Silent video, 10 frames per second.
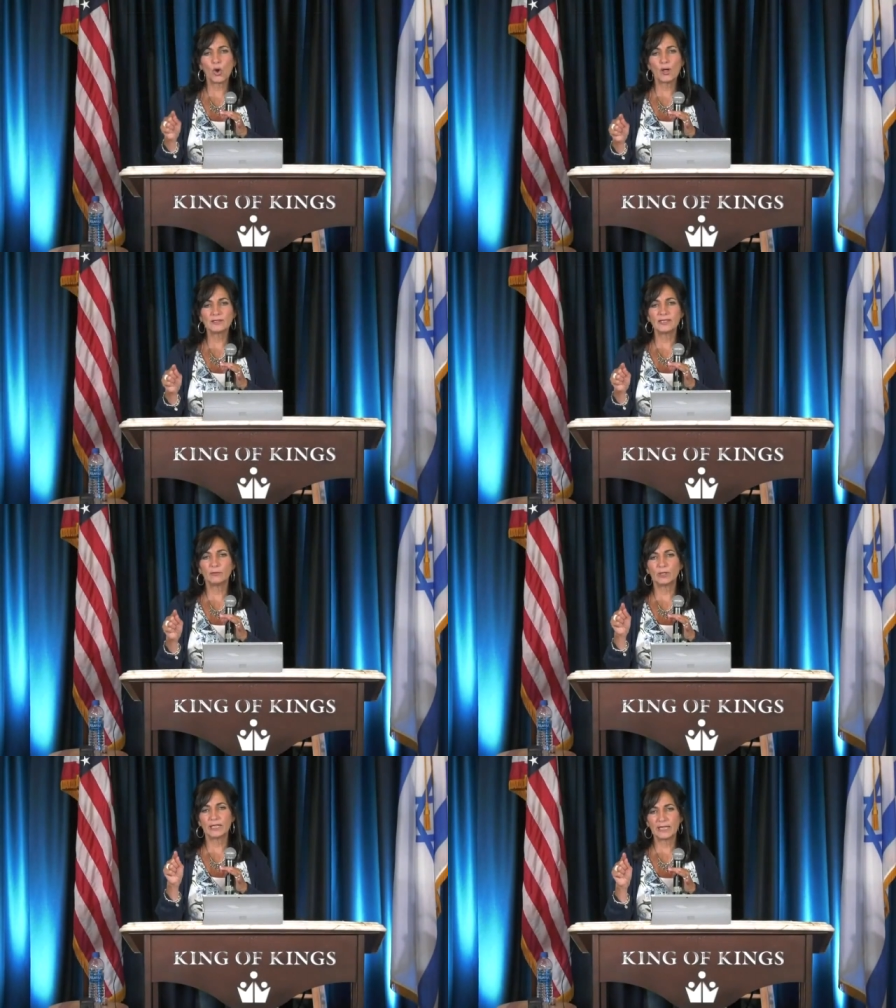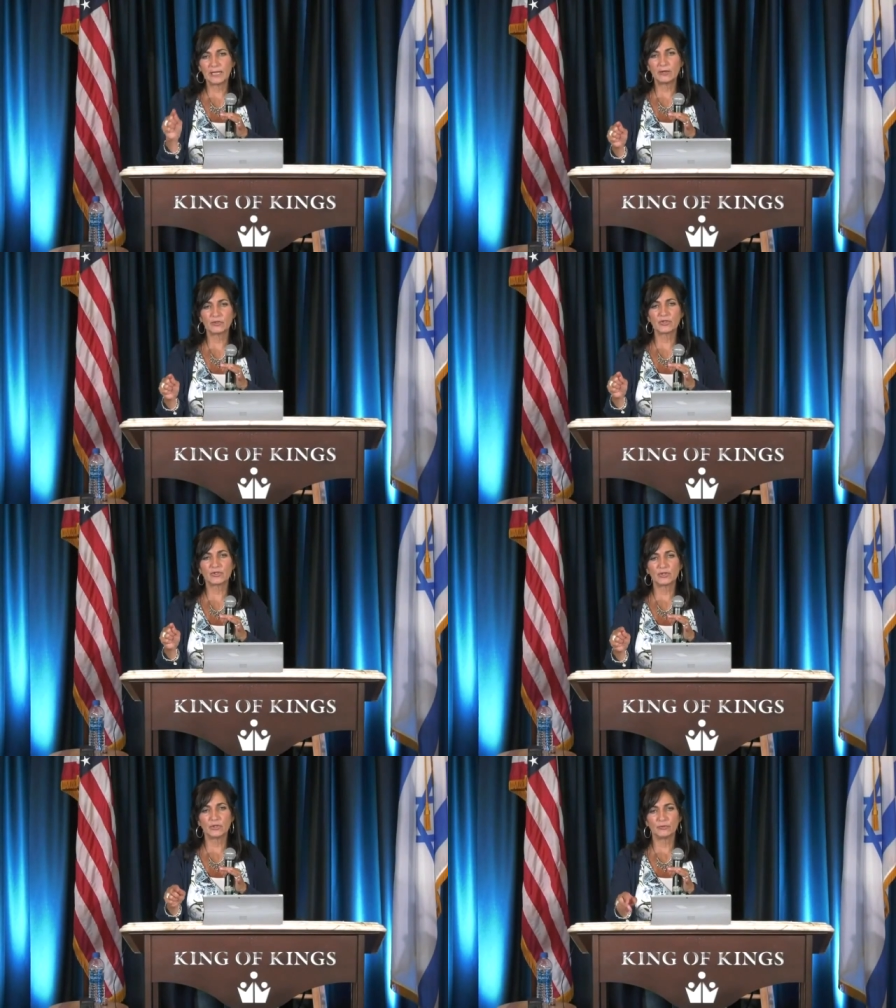will cause him, when he
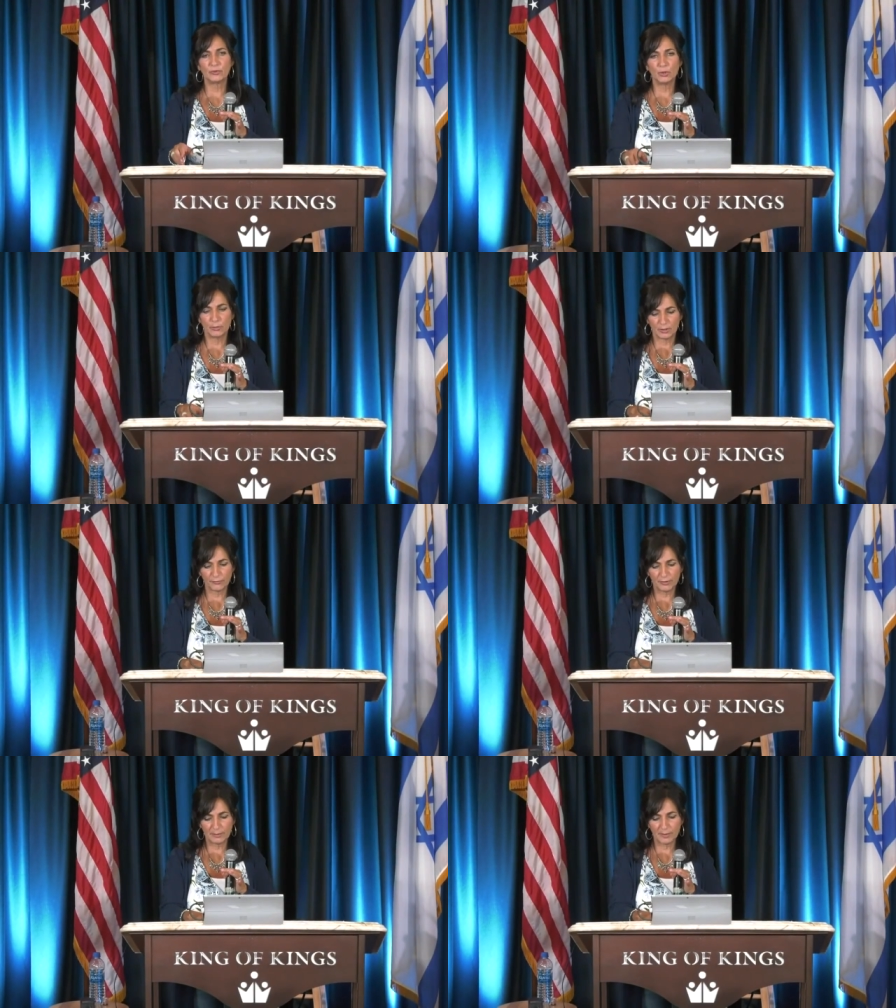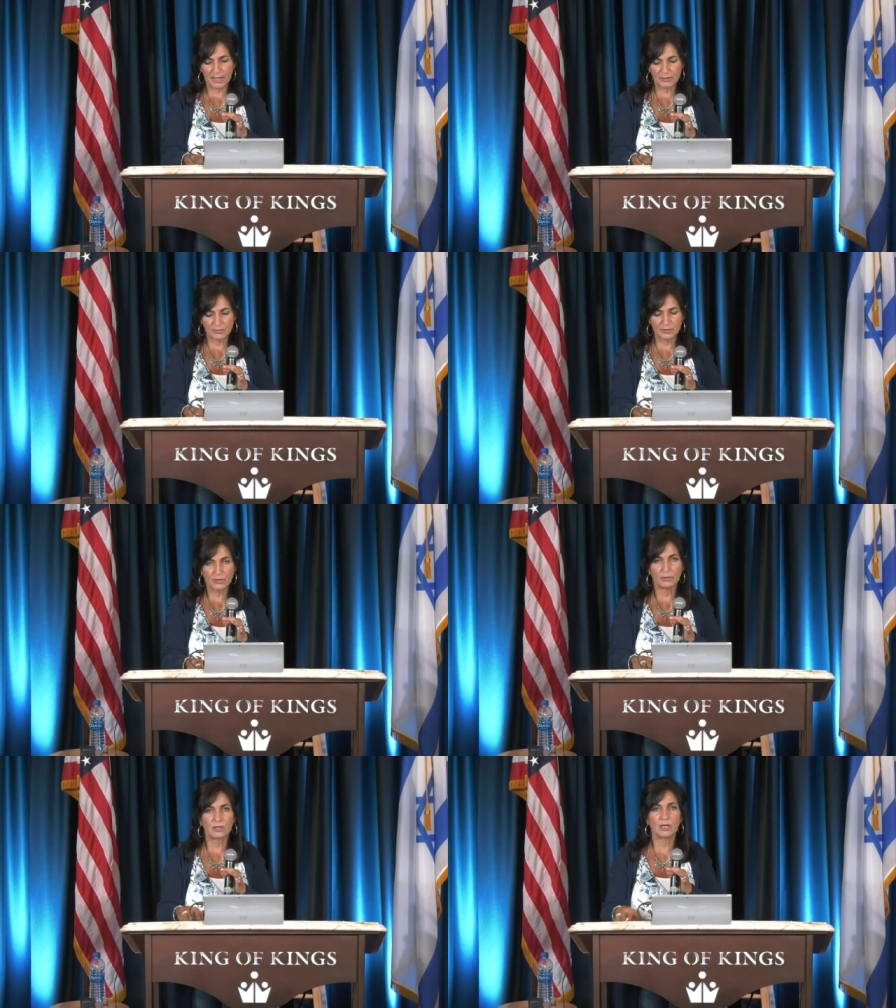hears a certain rumor, to flee back
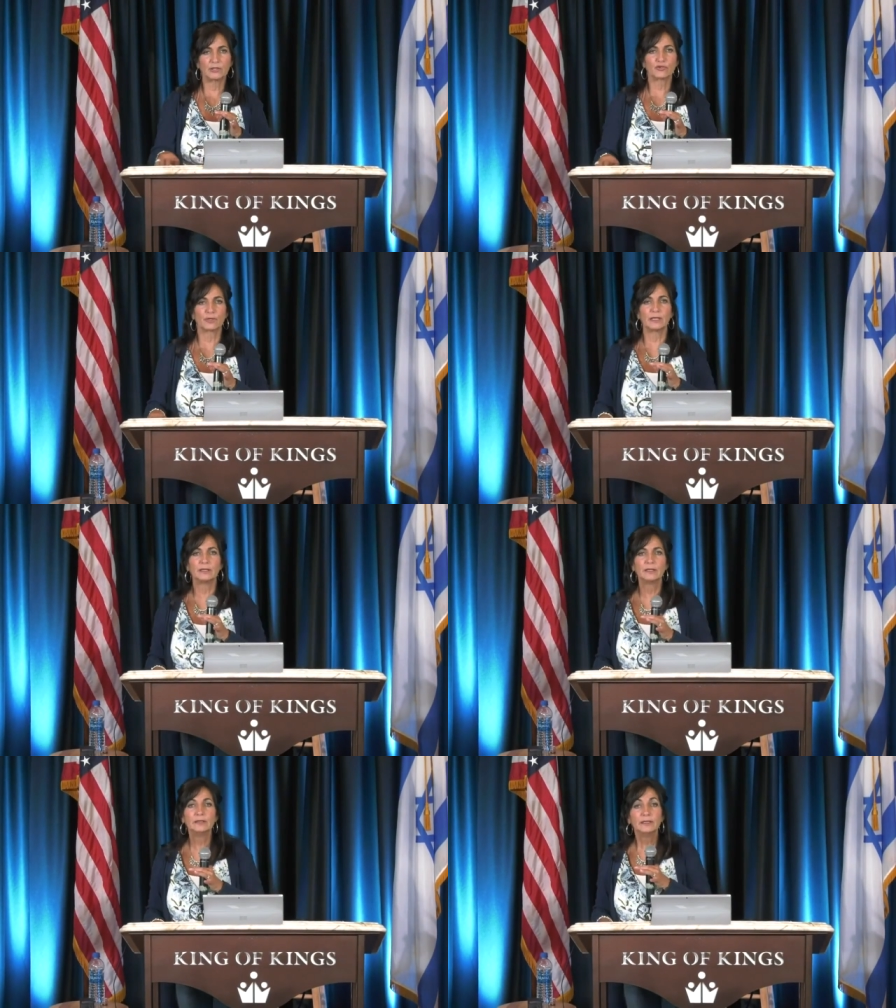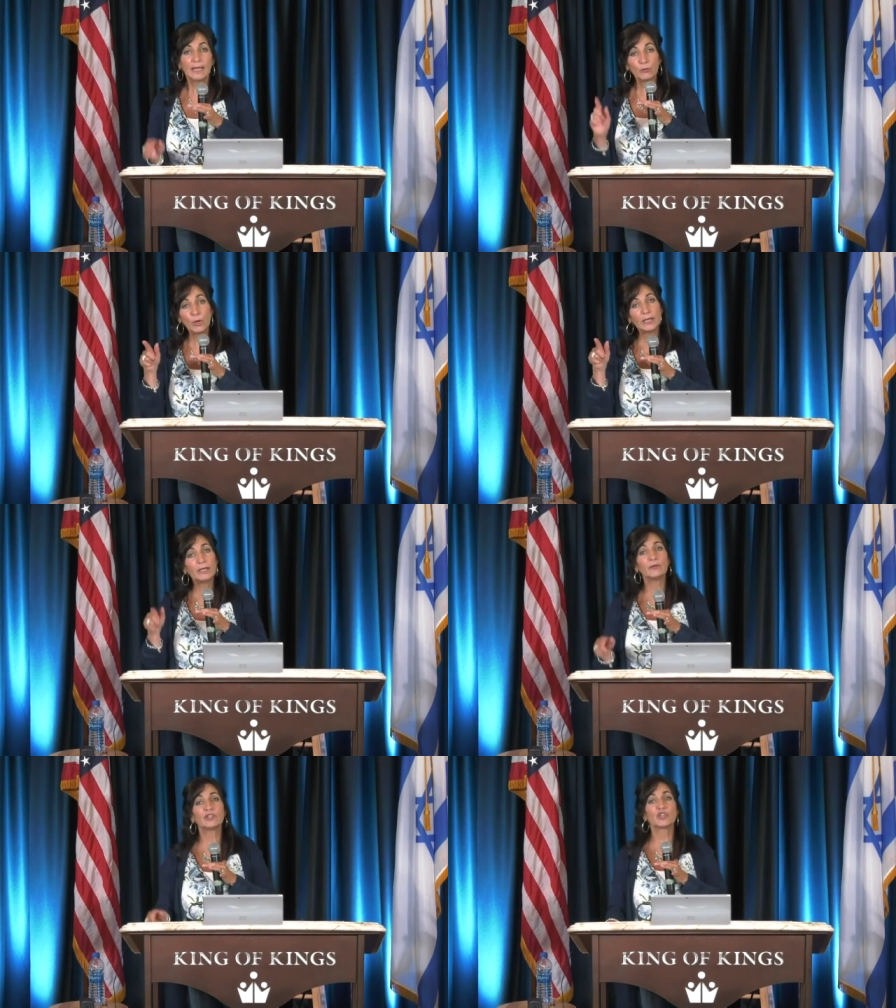to his own country. And
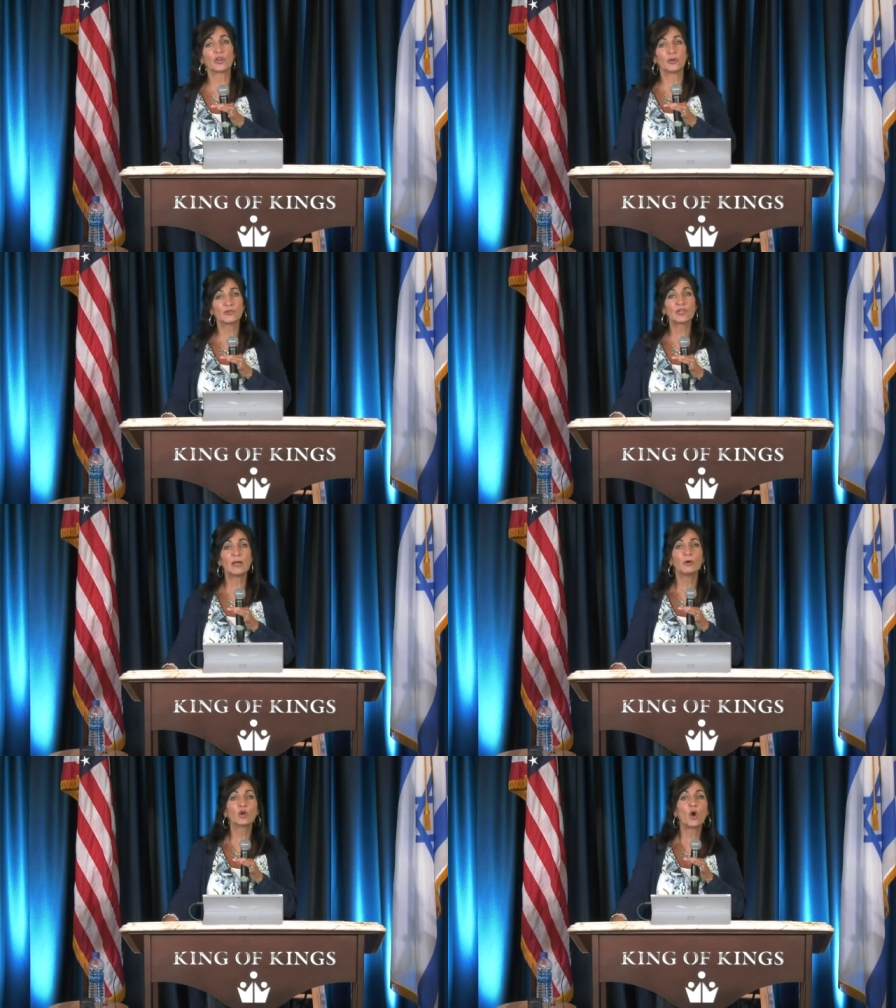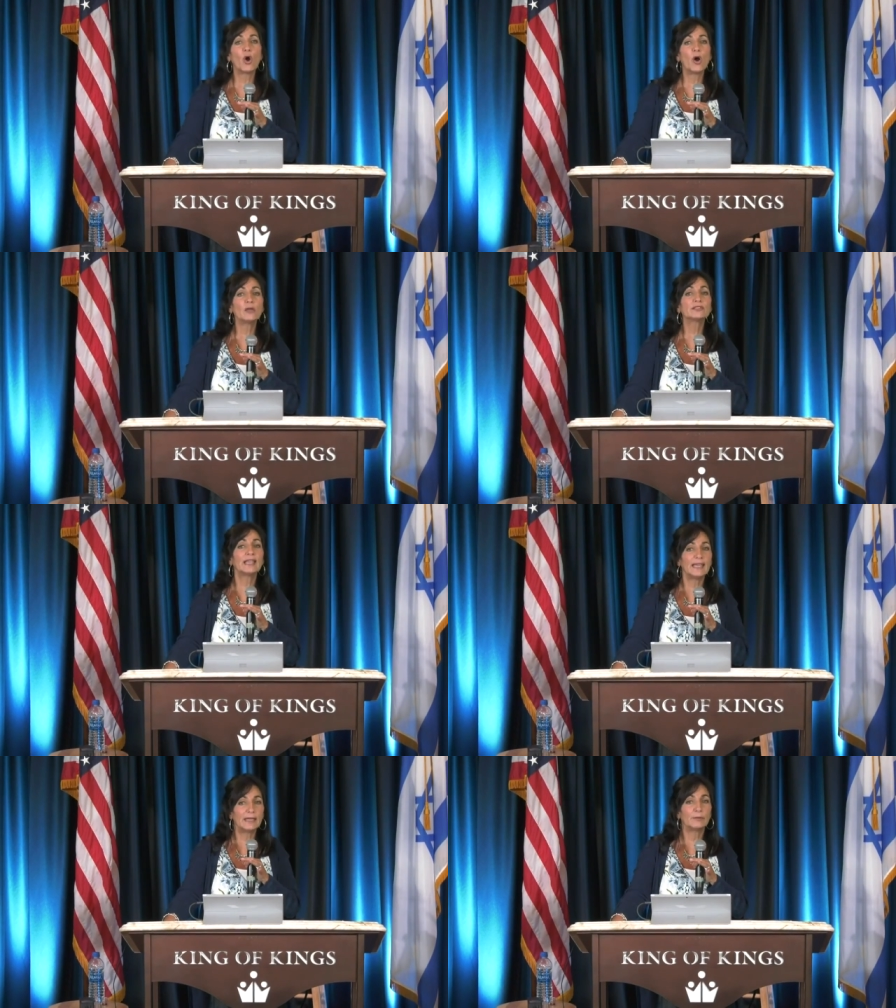when he returns, I will
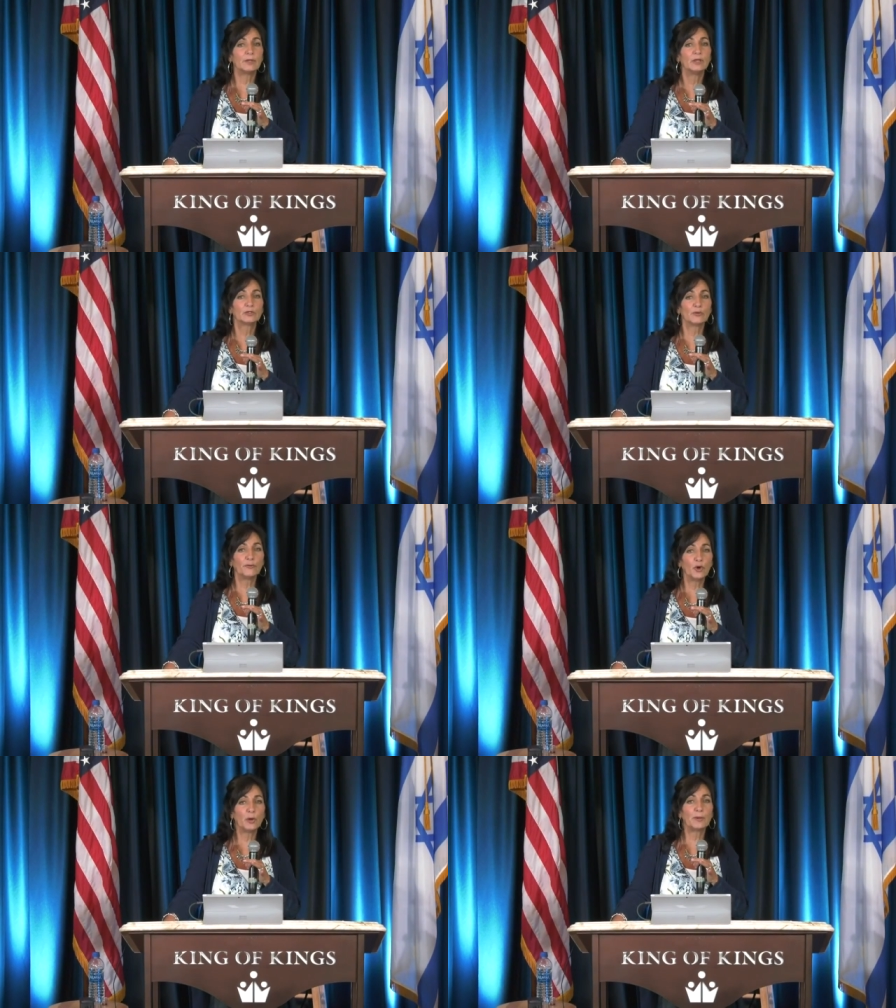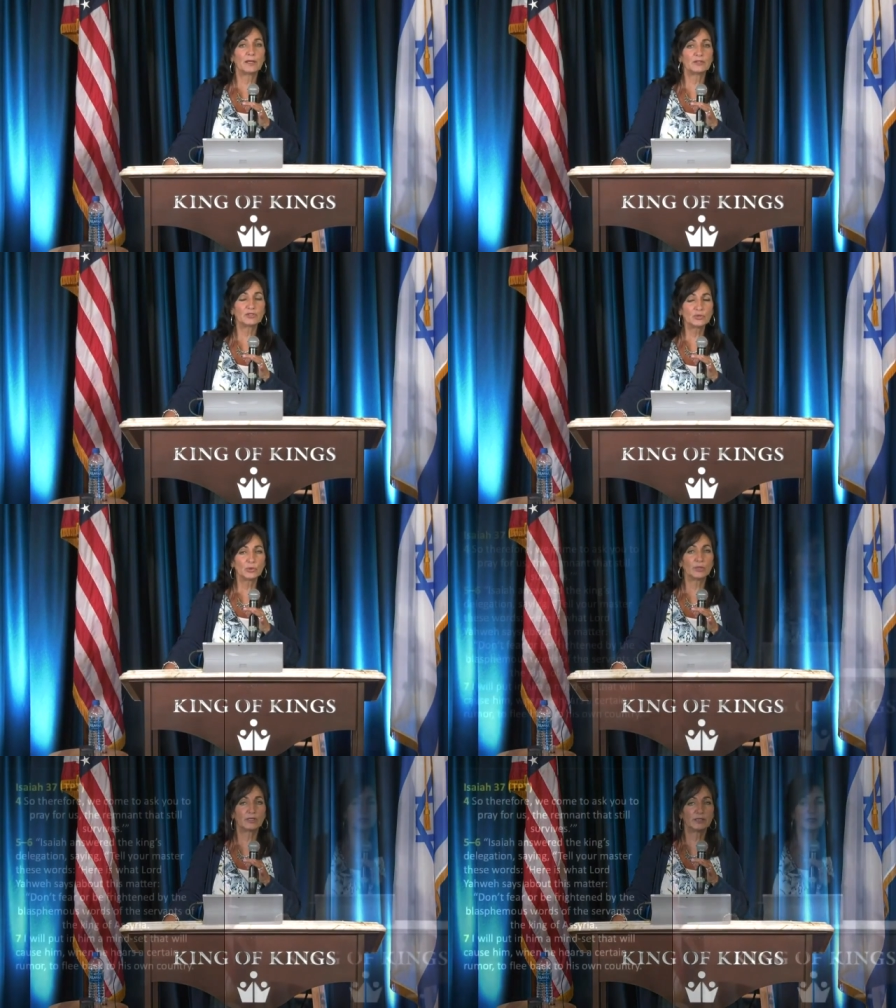cause him to fall by the
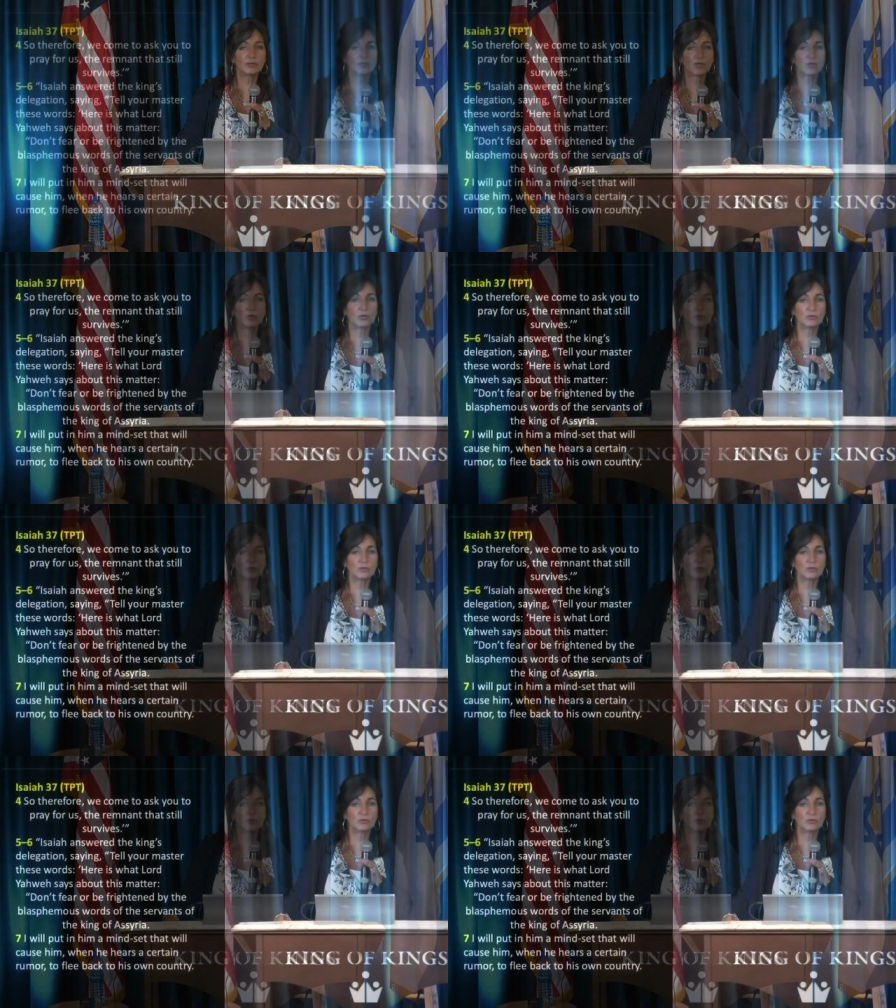sword in